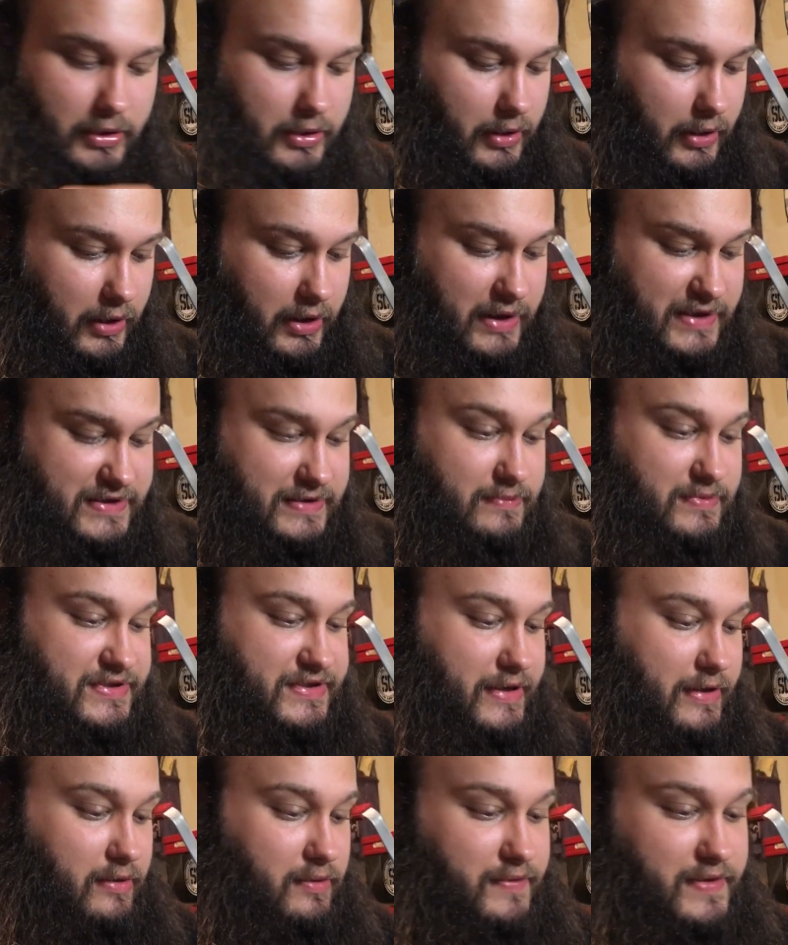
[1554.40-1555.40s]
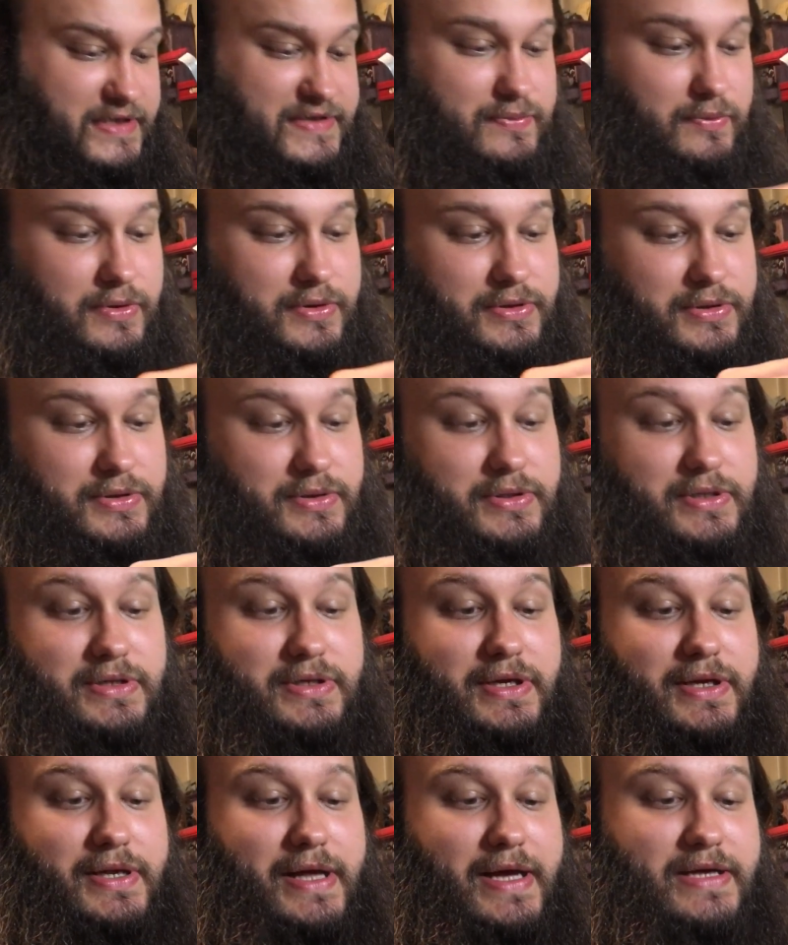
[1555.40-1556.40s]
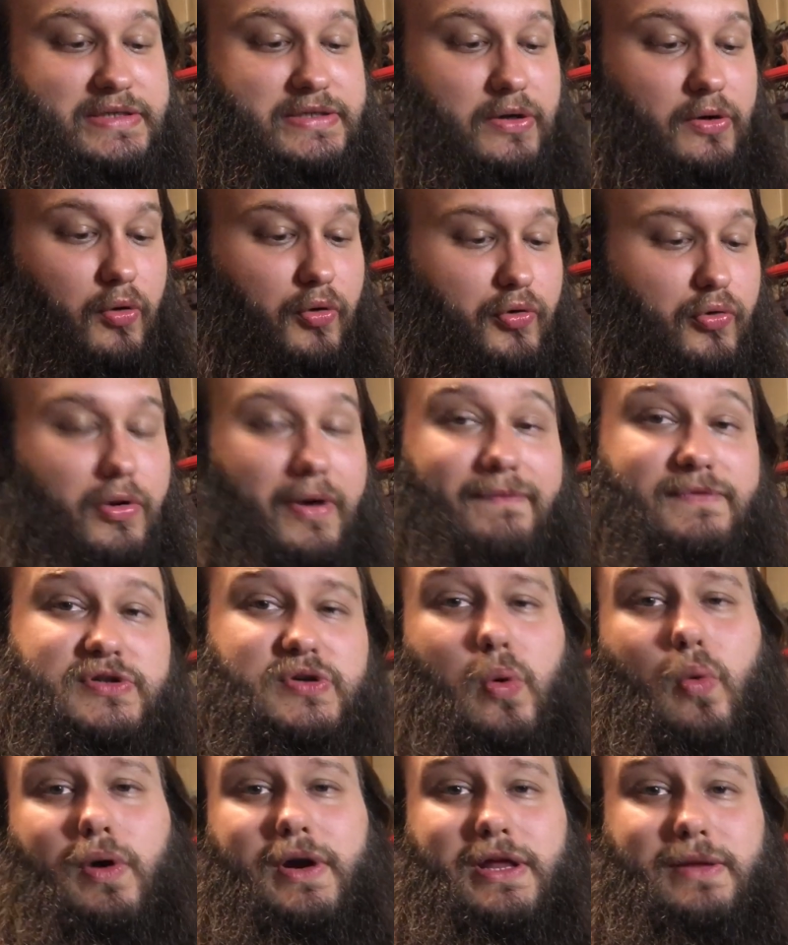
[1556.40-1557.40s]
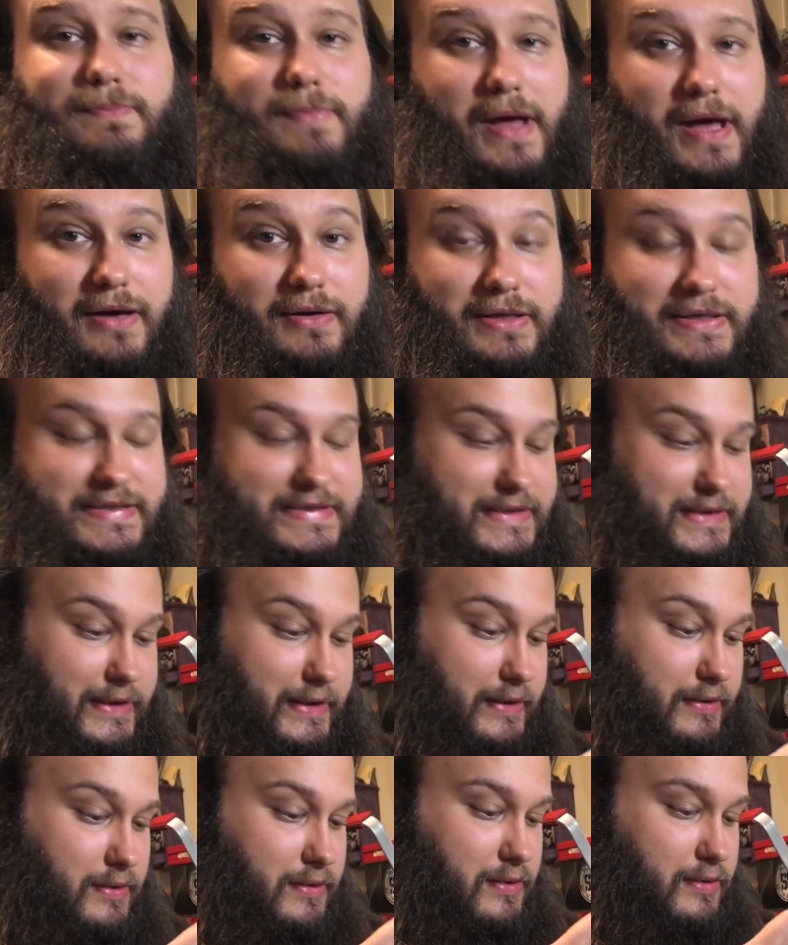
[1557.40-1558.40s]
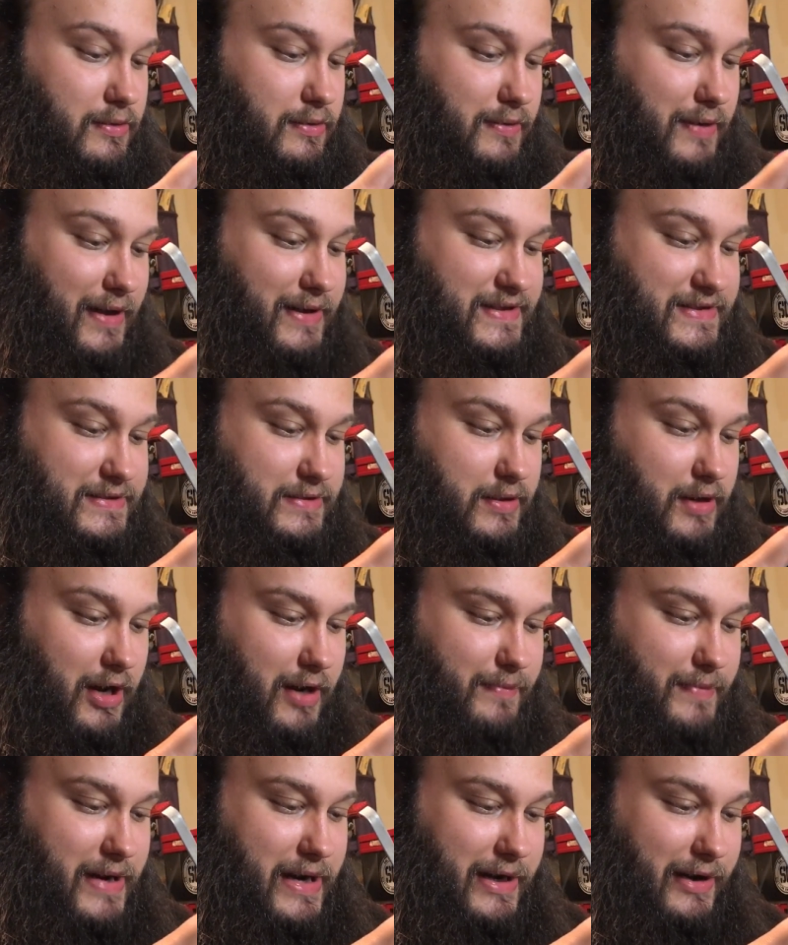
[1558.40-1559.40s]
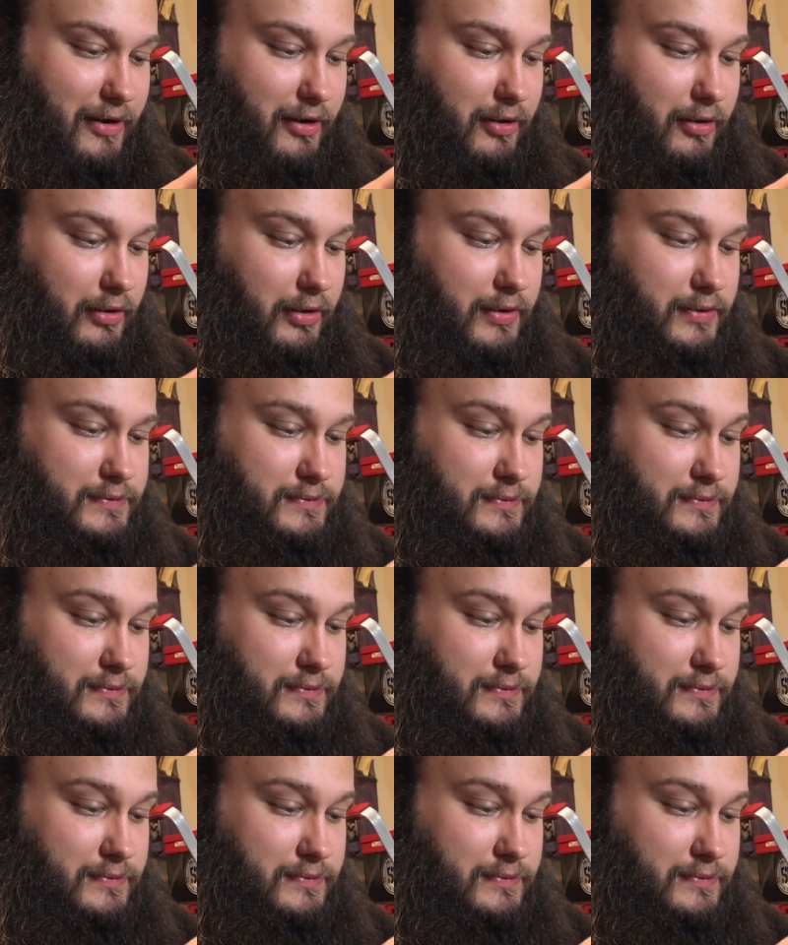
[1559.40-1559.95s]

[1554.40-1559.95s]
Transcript: Awesome, so this one can get a total of 20 pellets in it. That is not bad at all.